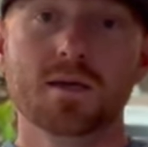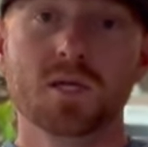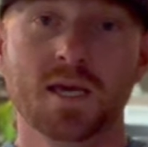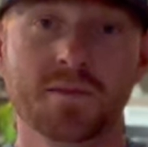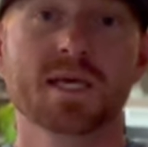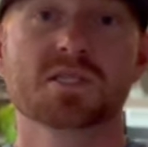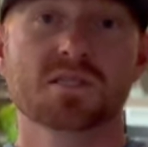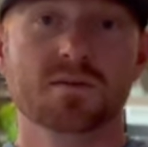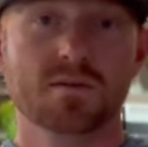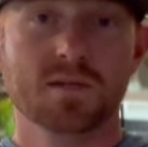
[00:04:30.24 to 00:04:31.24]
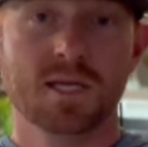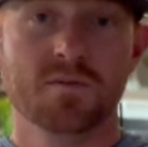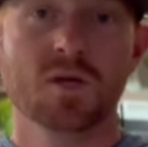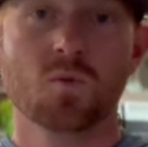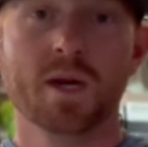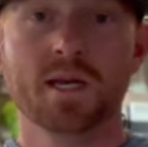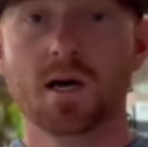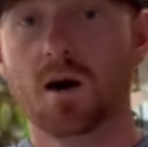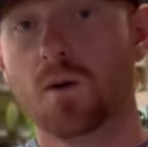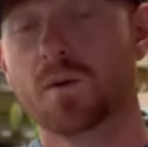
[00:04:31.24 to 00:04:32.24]
in this given
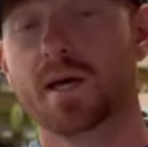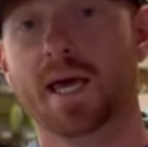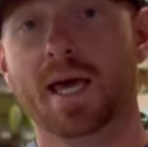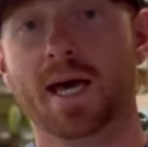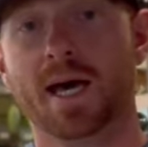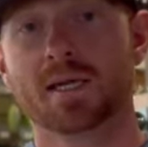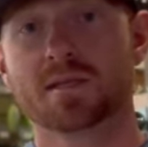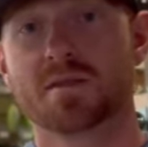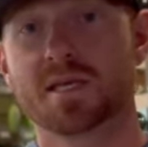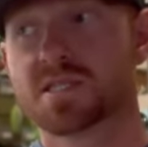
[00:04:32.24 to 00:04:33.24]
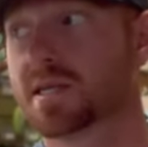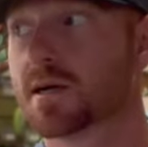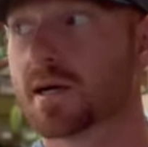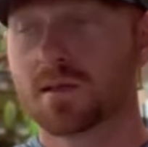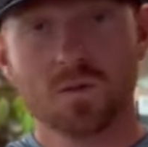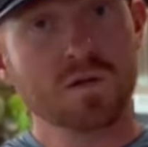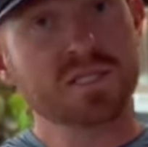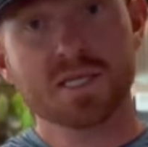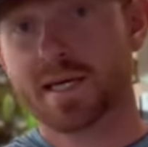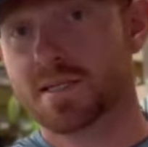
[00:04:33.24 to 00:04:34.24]
window, and this year it
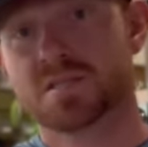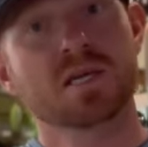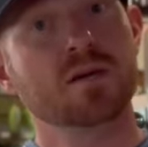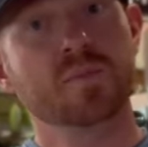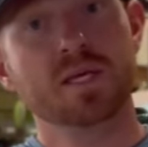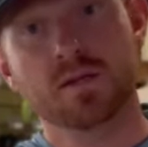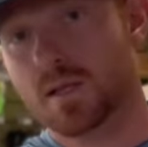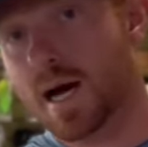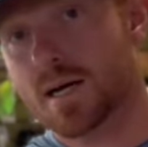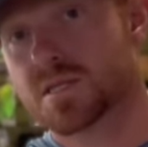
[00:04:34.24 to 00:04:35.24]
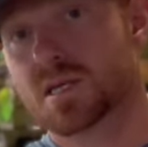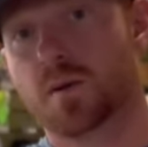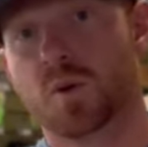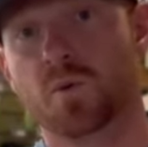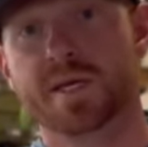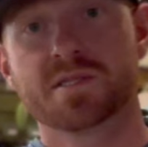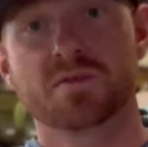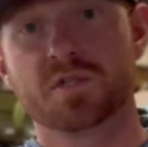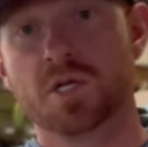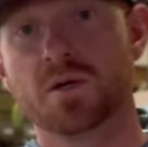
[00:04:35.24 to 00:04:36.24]
looks like it's going to be the last couple weeks
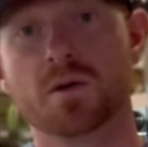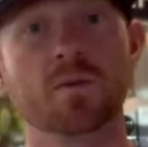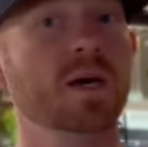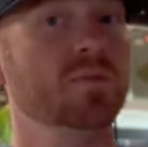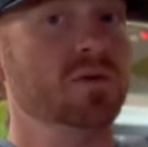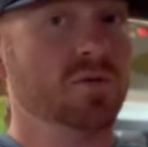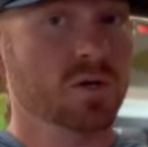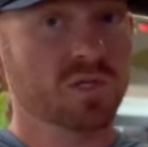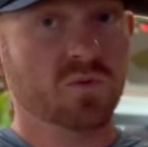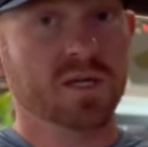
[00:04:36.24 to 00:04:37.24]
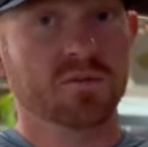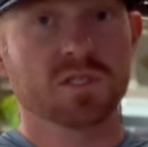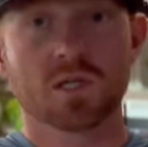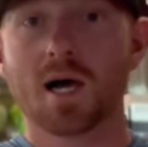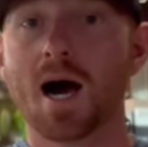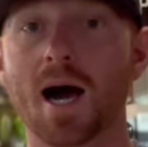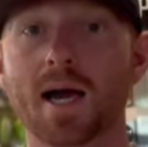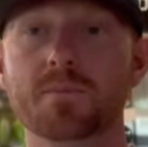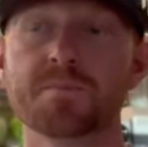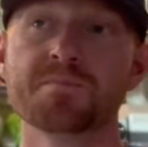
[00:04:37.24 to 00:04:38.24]
of June, maybe first week of
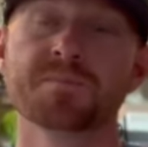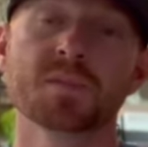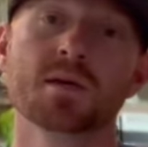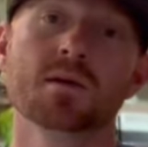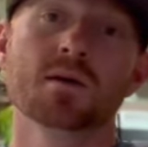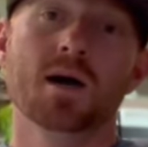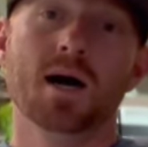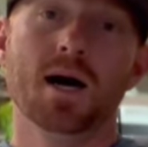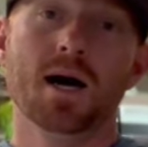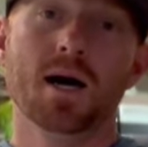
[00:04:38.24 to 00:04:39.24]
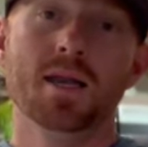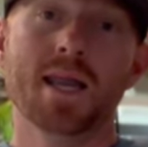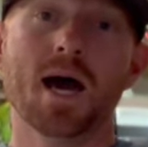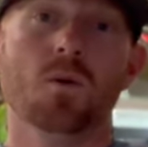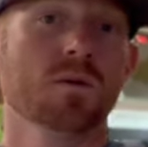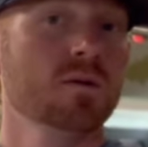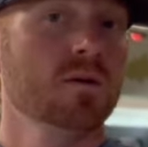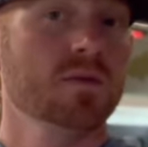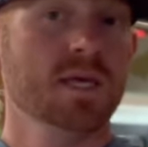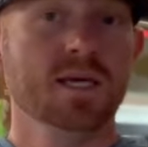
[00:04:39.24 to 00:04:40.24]
July. Now,
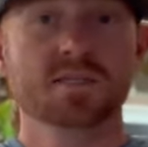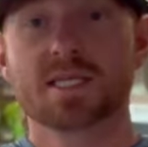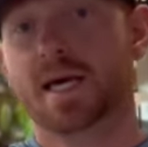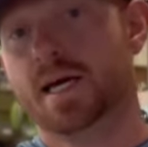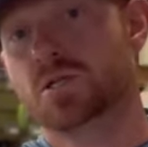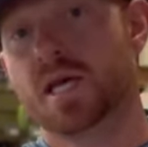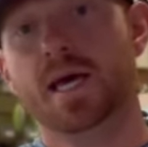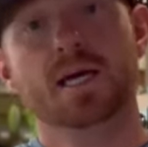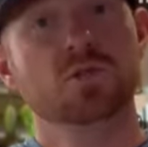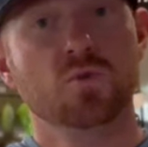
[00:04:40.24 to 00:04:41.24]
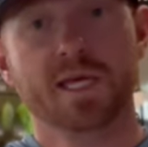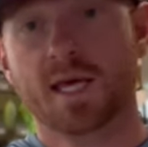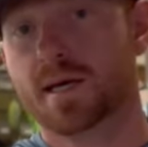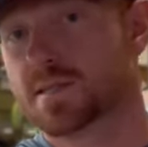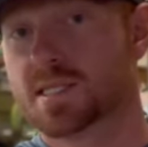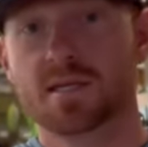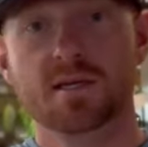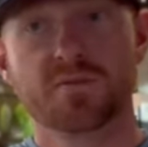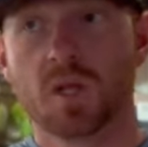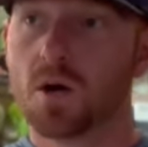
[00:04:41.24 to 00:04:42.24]
things can change. We can see
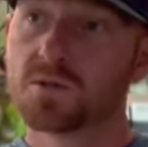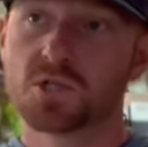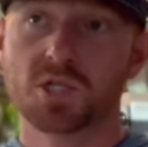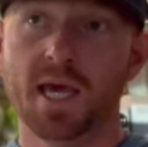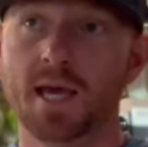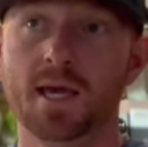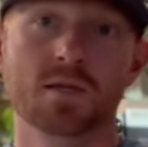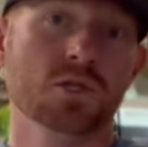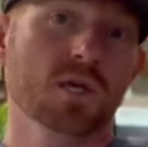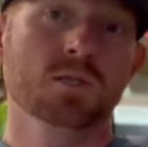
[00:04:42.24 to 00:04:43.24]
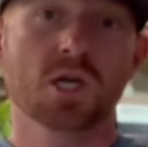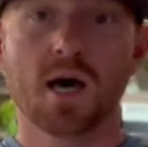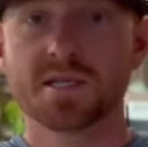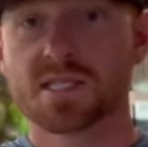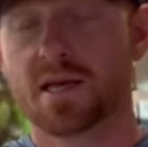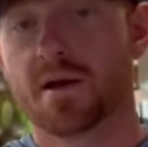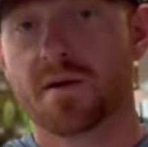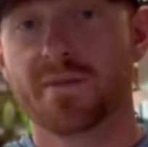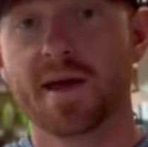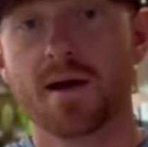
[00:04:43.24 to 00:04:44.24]
flows change, adjust here
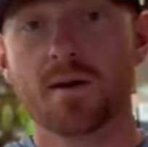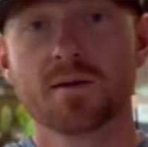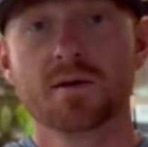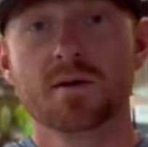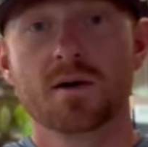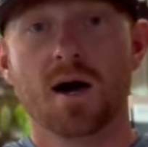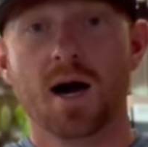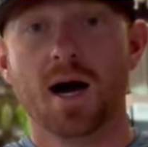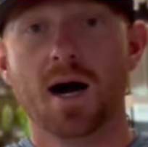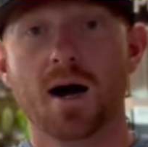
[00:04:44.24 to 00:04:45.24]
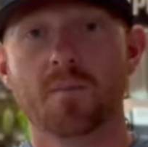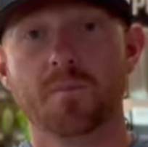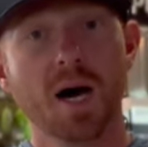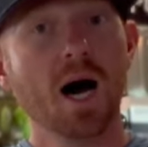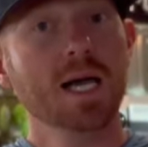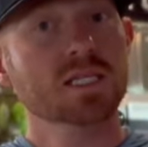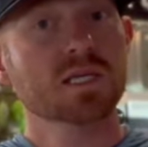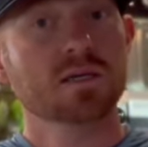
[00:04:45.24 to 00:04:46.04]
and there, but